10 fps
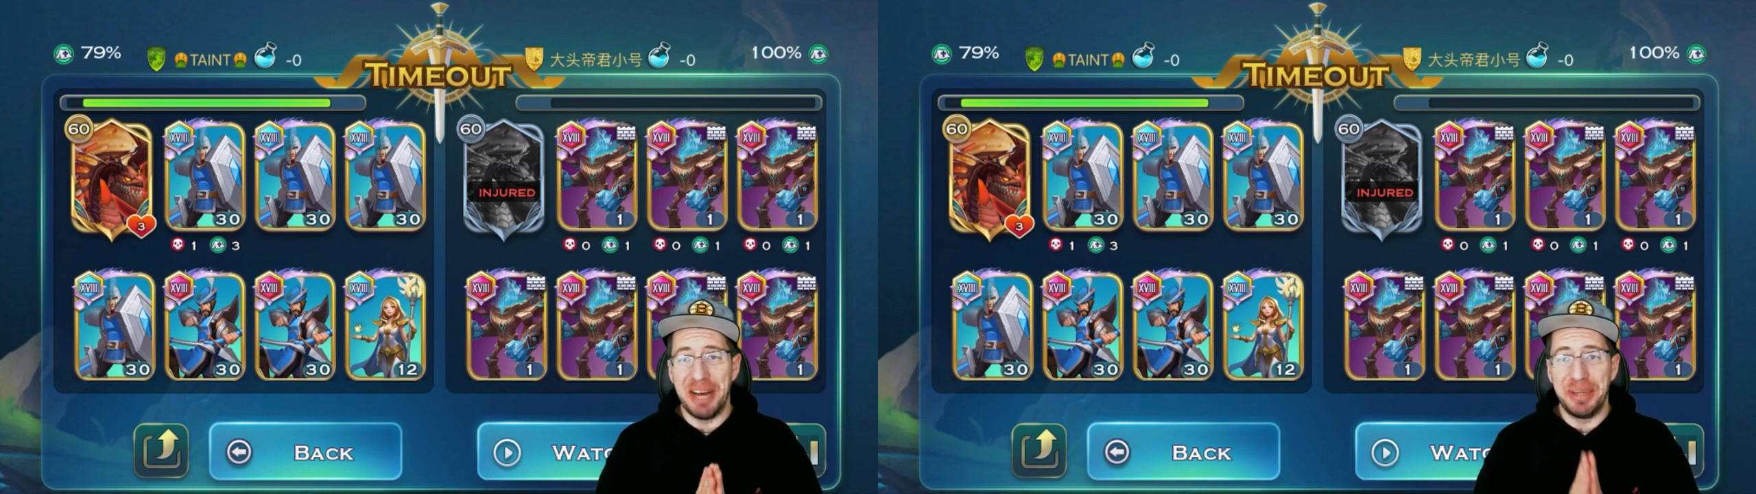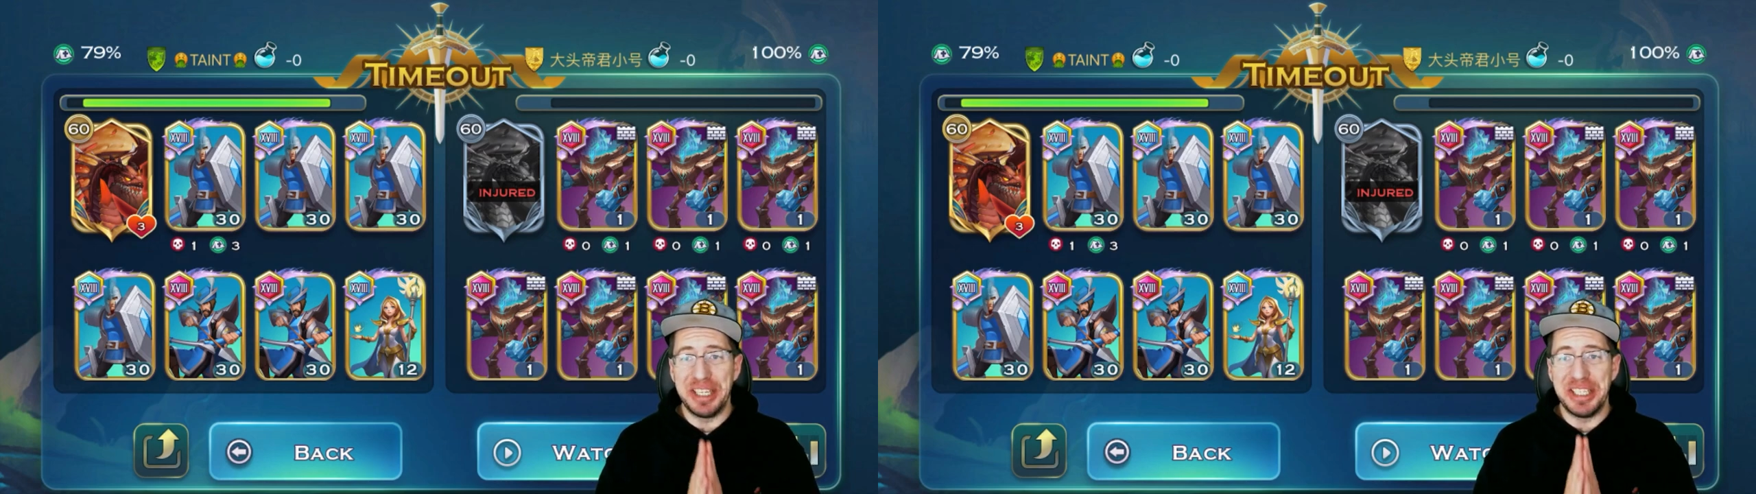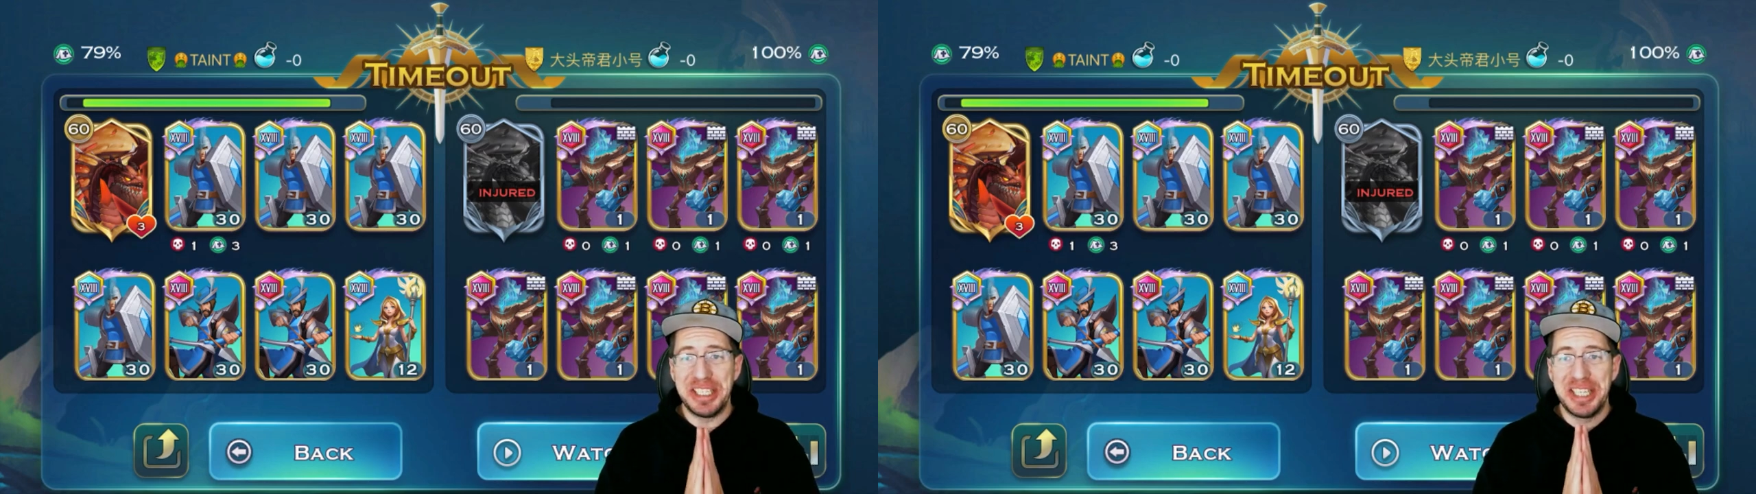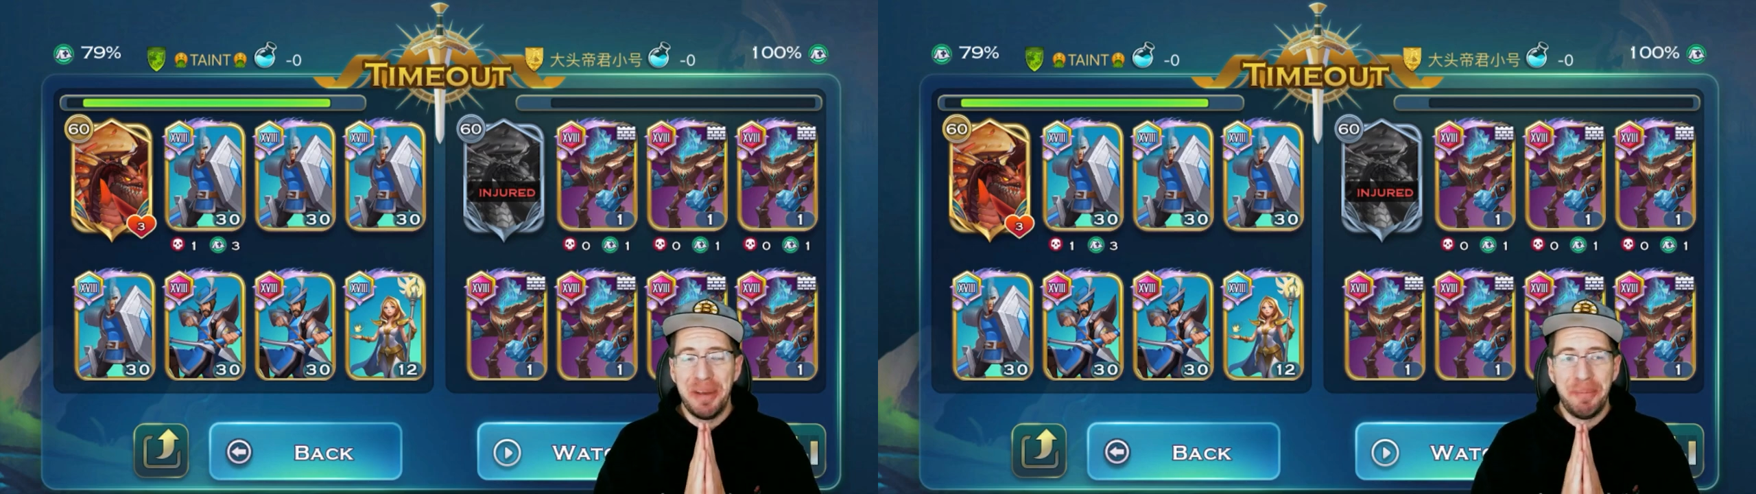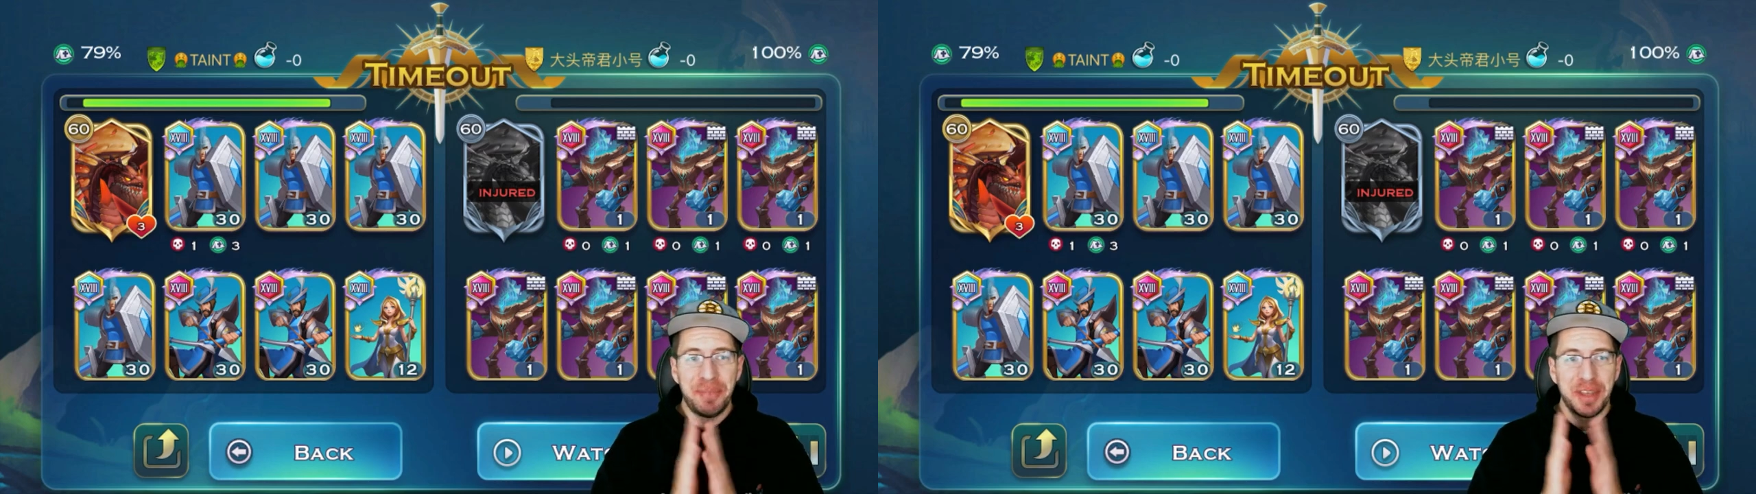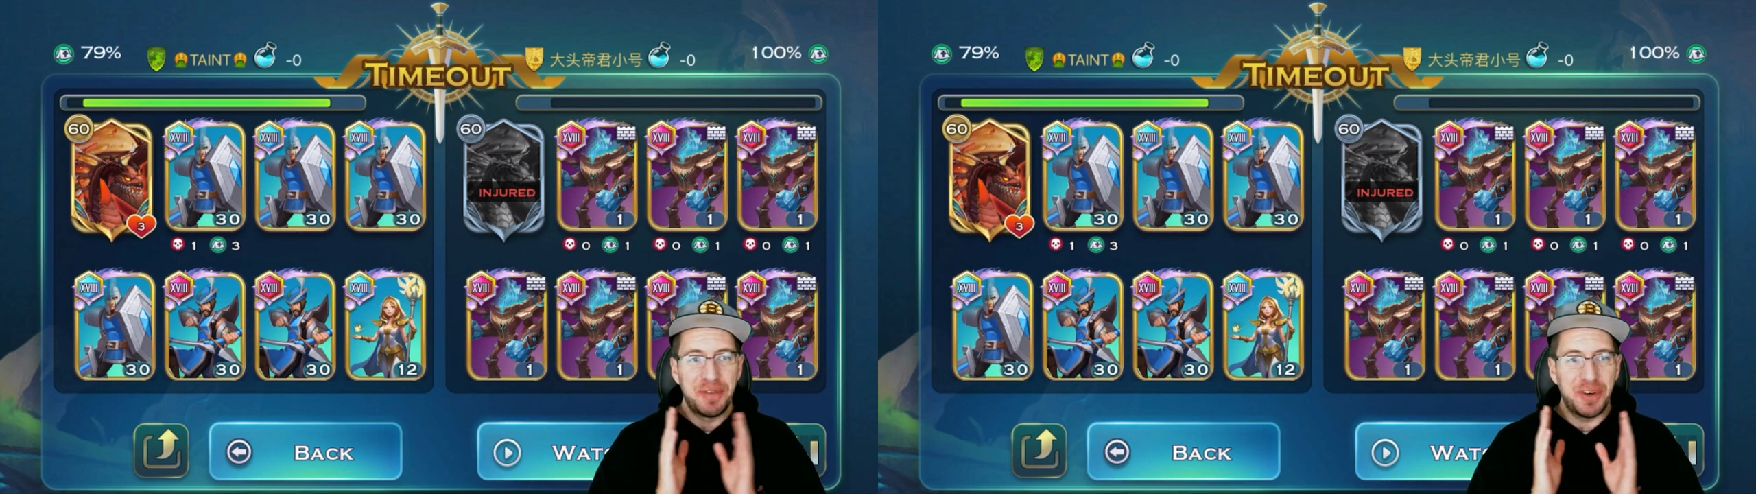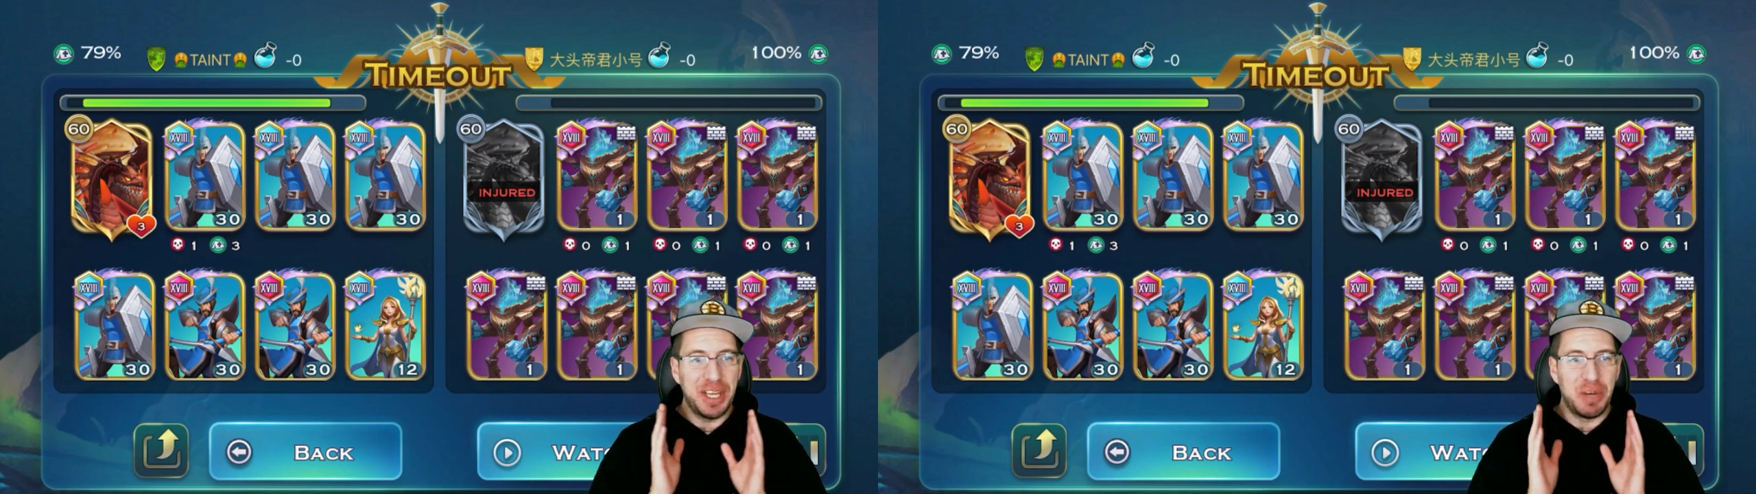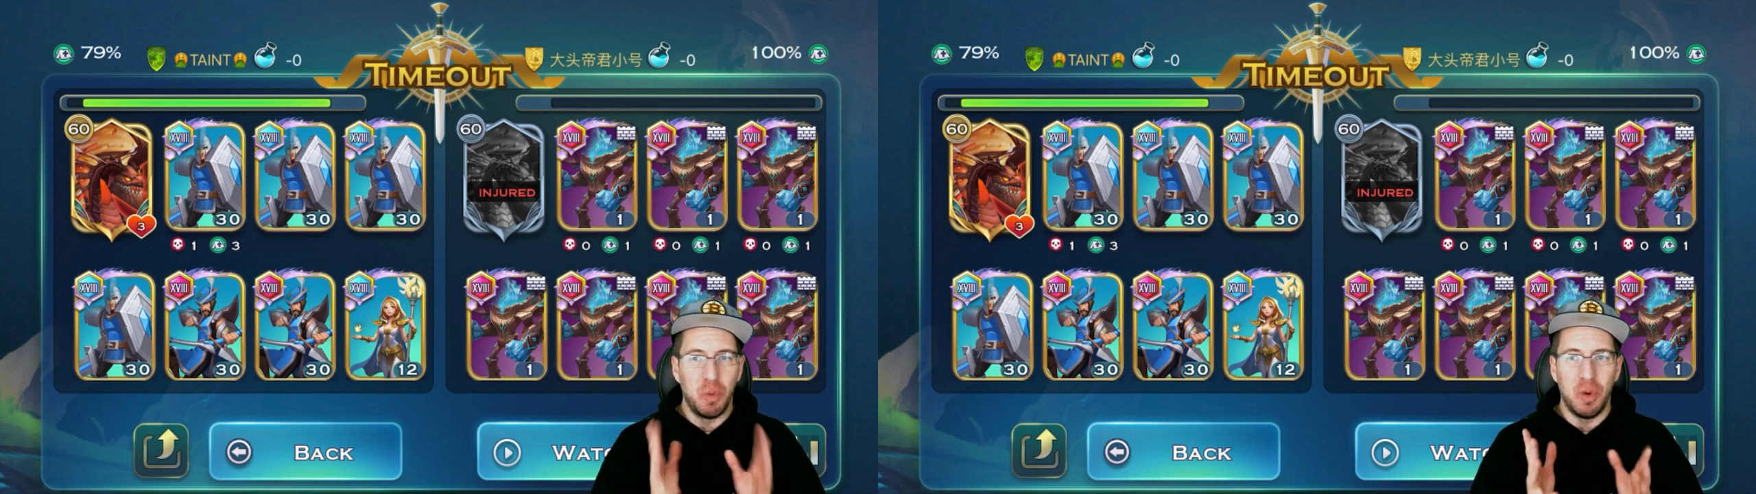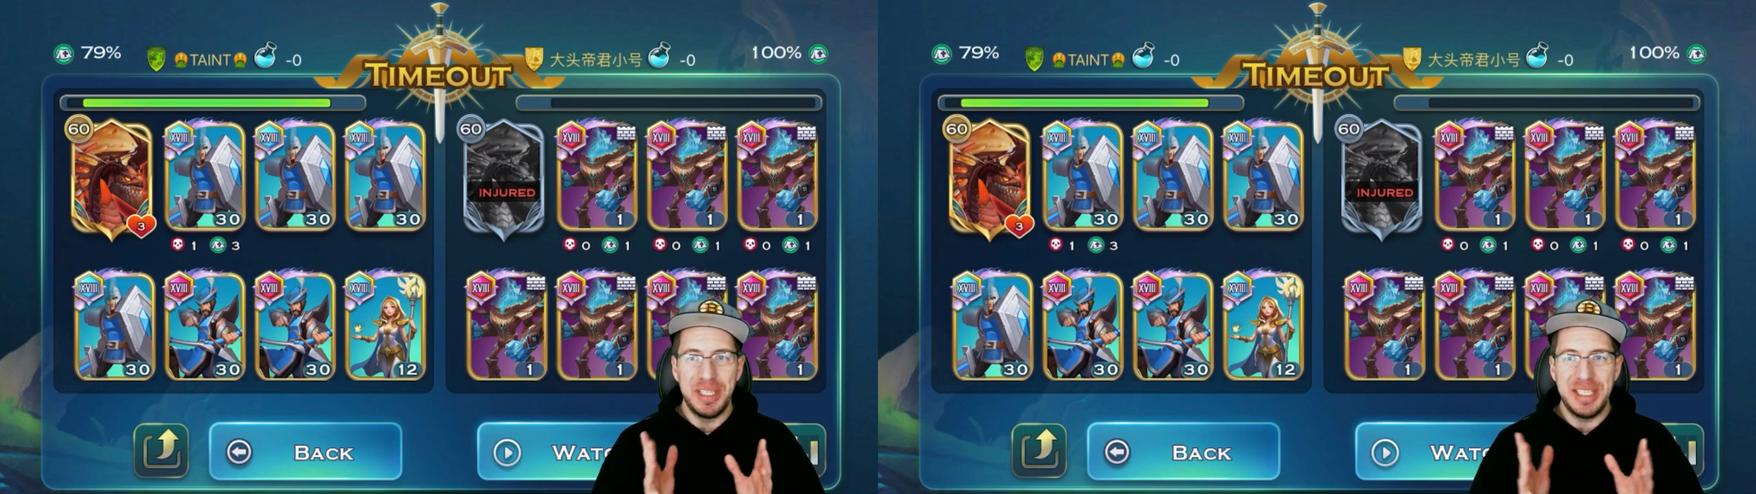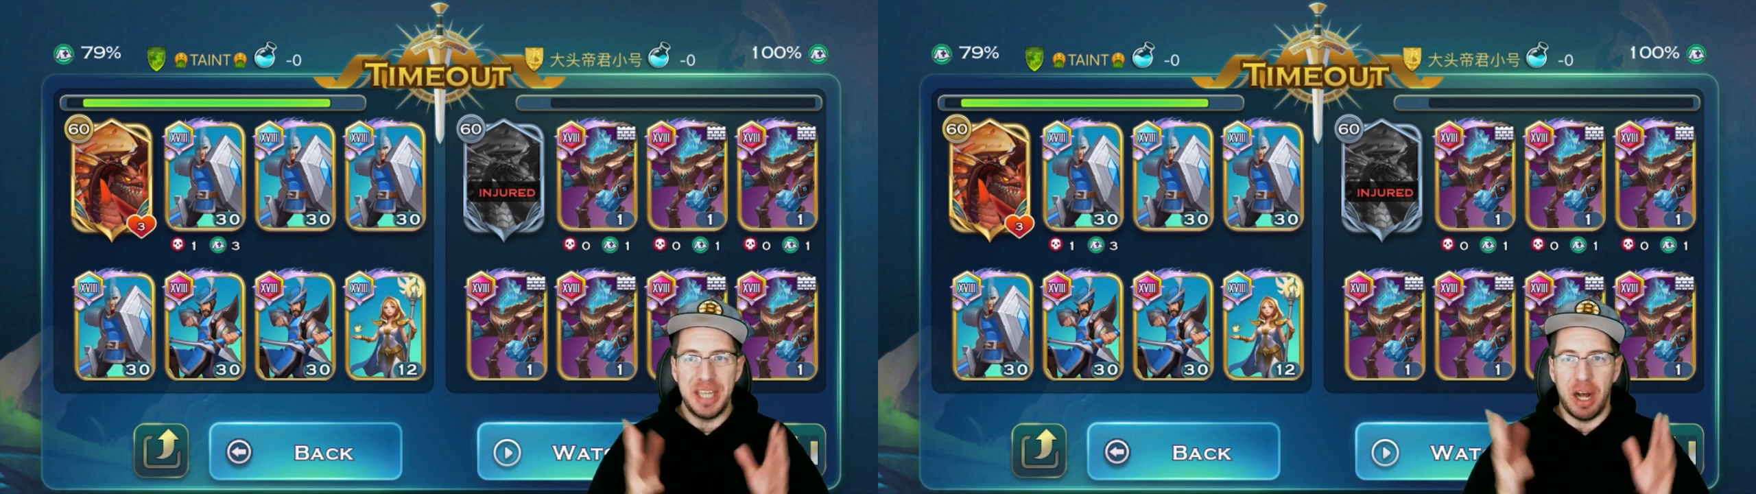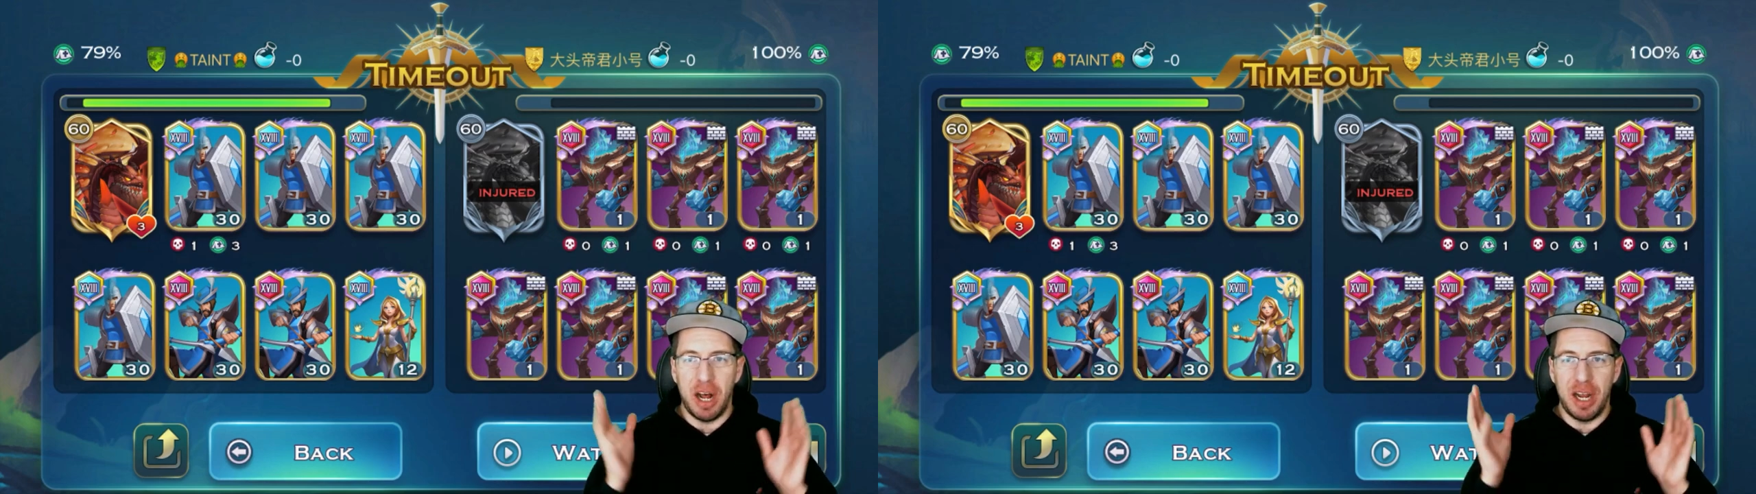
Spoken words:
because for like once,